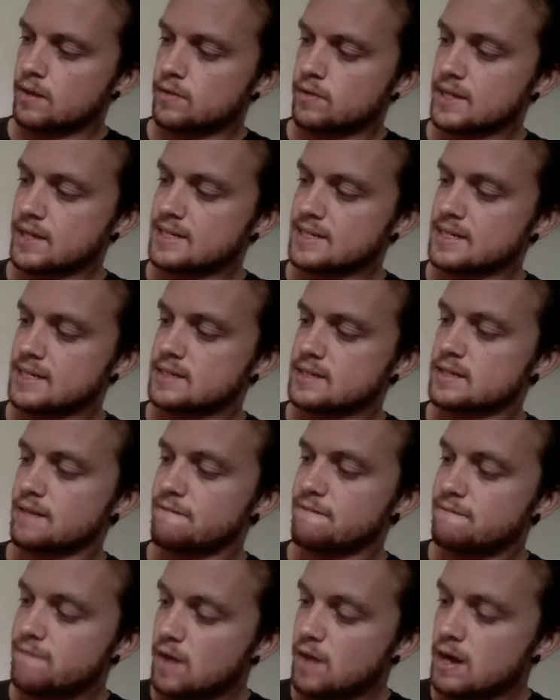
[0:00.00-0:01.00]
this is the
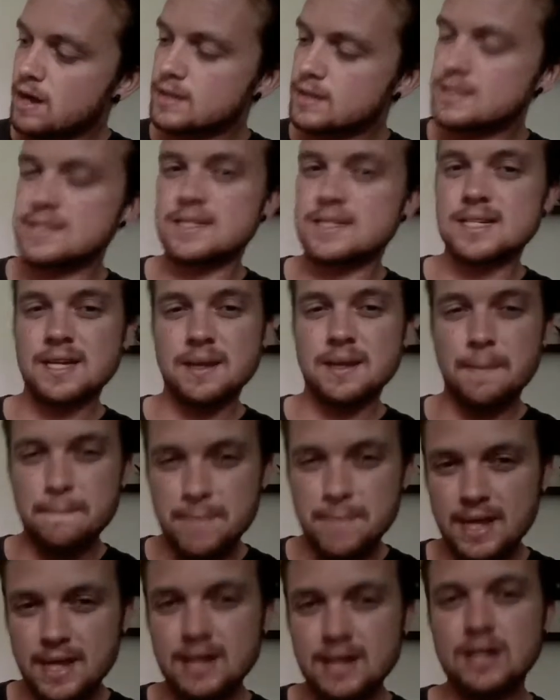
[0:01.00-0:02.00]
first
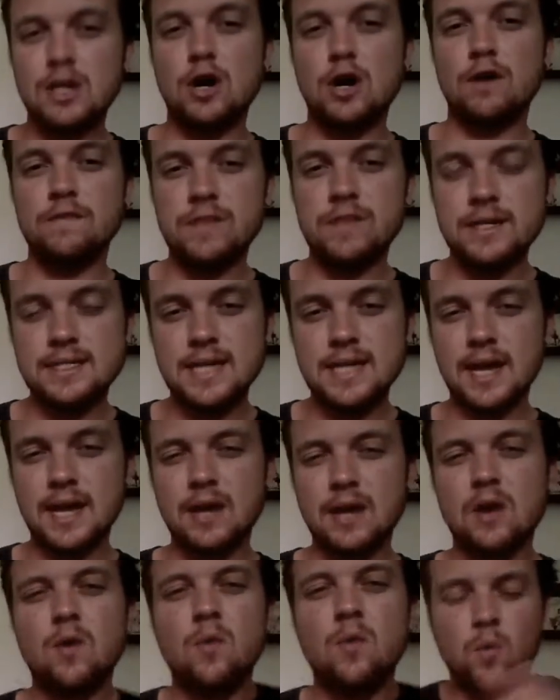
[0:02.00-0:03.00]
meal of the
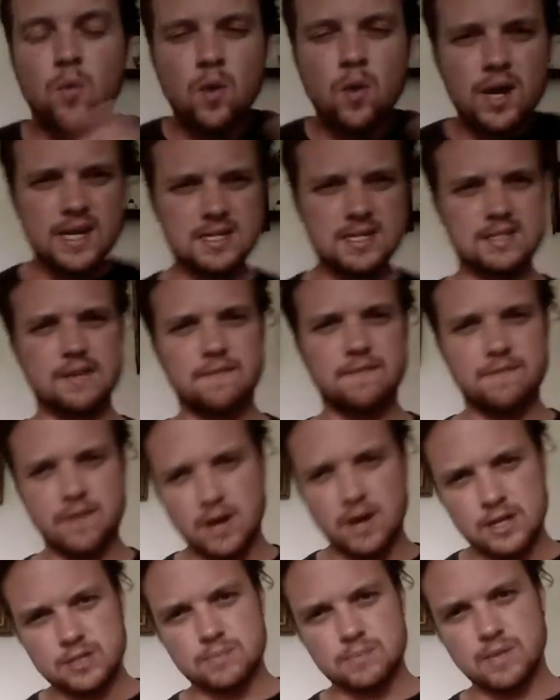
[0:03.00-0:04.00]
day. What is the
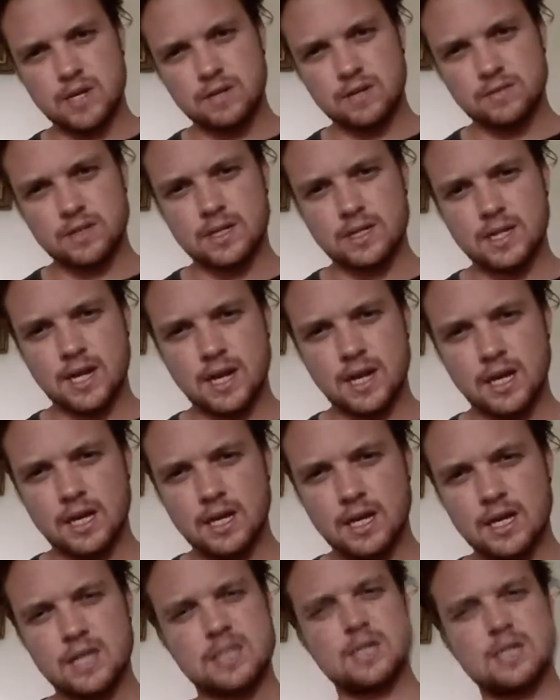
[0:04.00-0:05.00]
first meal of the day?
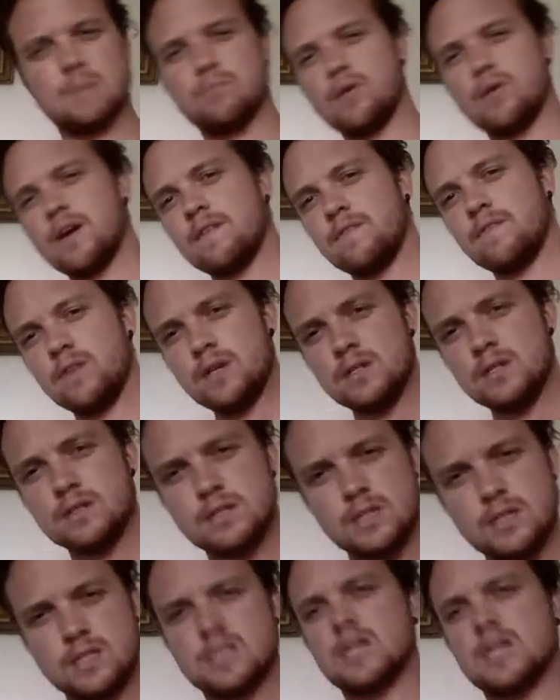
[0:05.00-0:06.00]
Is it
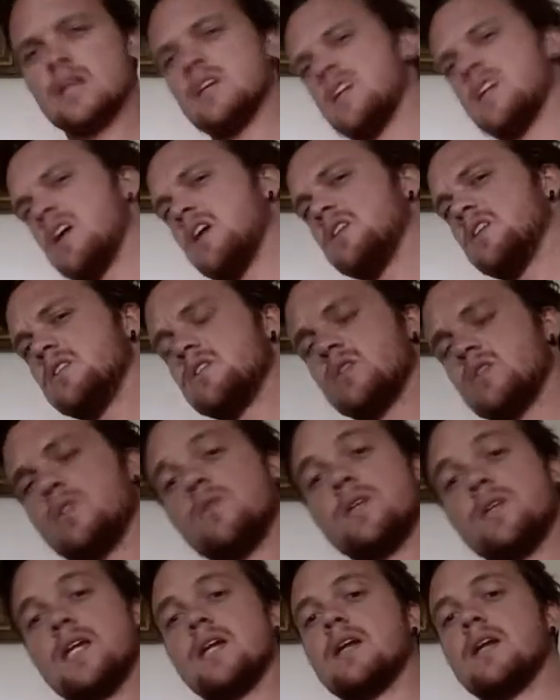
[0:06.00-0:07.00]
breakfast? Is it lunch
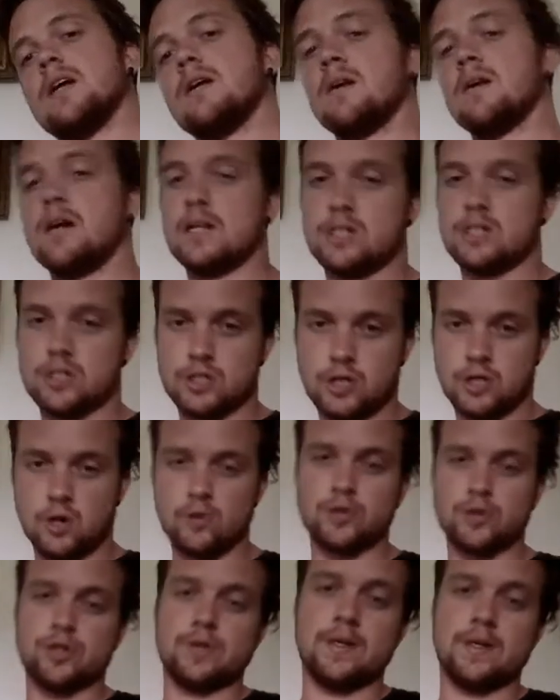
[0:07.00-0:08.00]
or dinner? I just
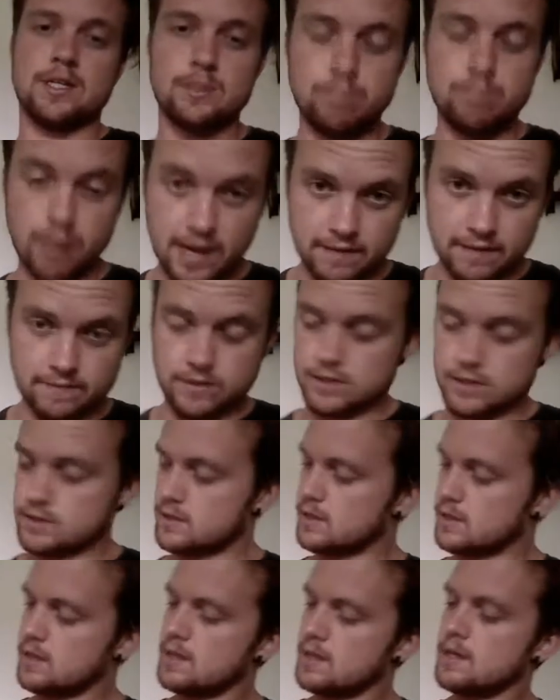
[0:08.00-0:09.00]
told you it's
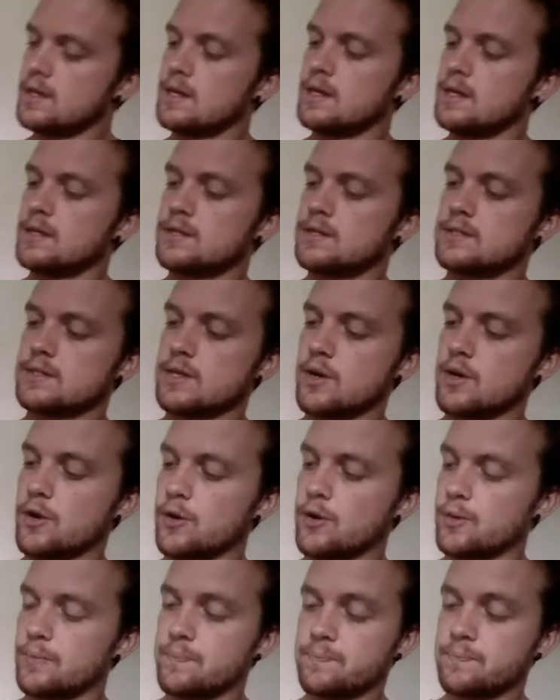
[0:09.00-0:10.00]
breakfast.
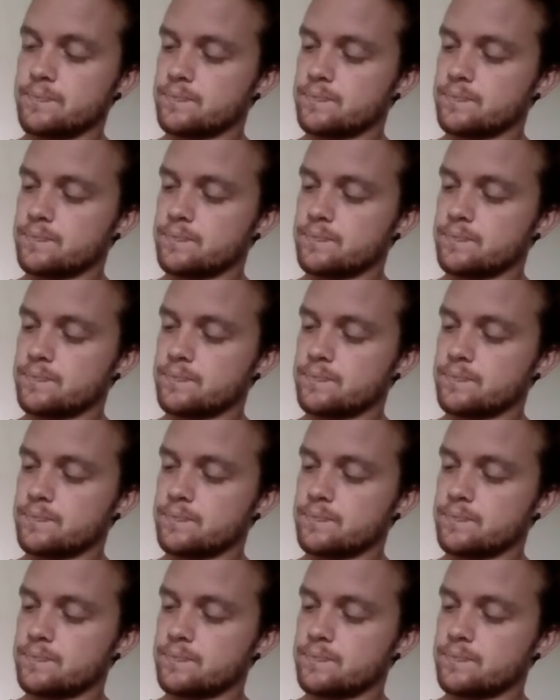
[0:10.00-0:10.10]
So